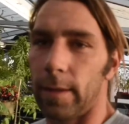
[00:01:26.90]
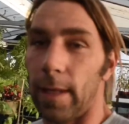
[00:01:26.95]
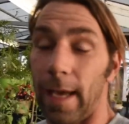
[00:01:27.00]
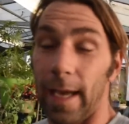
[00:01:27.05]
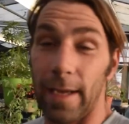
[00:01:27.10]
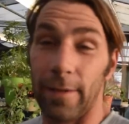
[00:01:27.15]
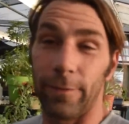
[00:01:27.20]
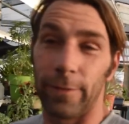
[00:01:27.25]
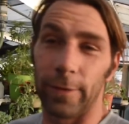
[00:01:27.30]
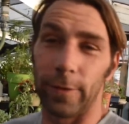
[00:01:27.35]
The
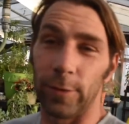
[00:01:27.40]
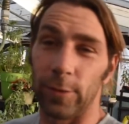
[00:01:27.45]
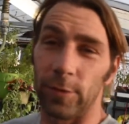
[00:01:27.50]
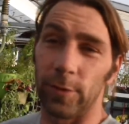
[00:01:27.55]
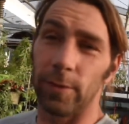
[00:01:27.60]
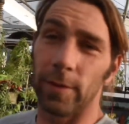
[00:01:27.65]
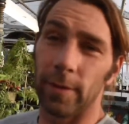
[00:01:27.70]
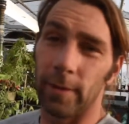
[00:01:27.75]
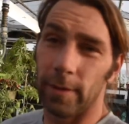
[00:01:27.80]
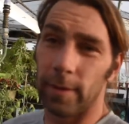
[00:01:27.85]
aphids
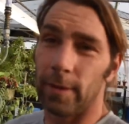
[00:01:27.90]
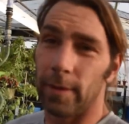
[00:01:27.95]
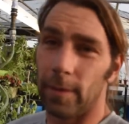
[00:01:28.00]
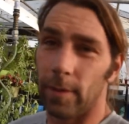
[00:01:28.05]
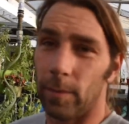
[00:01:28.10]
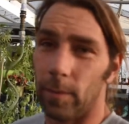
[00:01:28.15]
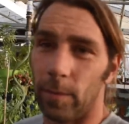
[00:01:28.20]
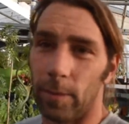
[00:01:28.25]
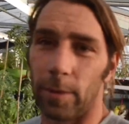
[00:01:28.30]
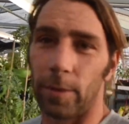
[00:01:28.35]

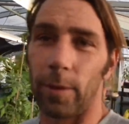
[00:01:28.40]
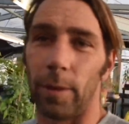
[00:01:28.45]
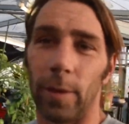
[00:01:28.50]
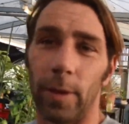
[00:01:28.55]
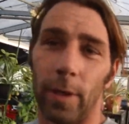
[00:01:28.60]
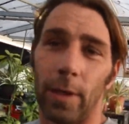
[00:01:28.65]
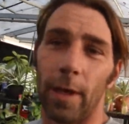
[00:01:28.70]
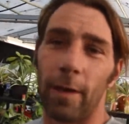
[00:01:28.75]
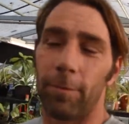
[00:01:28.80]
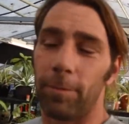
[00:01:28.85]
were doing
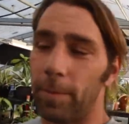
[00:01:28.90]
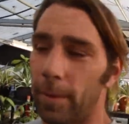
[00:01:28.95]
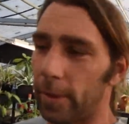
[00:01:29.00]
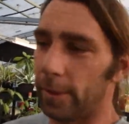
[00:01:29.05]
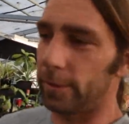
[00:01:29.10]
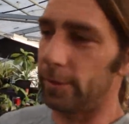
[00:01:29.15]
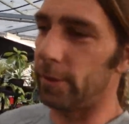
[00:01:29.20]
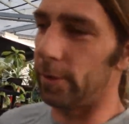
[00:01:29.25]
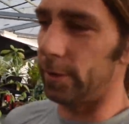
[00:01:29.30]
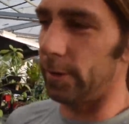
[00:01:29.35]
enough
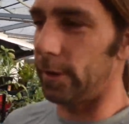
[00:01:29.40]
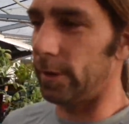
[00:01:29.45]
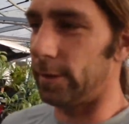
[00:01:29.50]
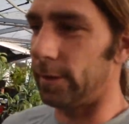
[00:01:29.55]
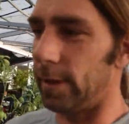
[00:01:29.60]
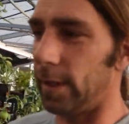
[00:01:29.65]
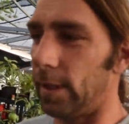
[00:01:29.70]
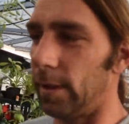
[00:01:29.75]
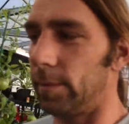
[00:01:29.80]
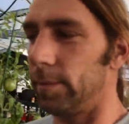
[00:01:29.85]
pressure just
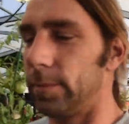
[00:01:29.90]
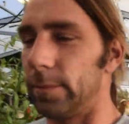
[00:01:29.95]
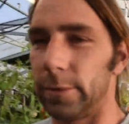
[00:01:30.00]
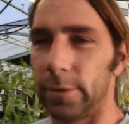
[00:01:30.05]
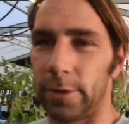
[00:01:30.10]
them.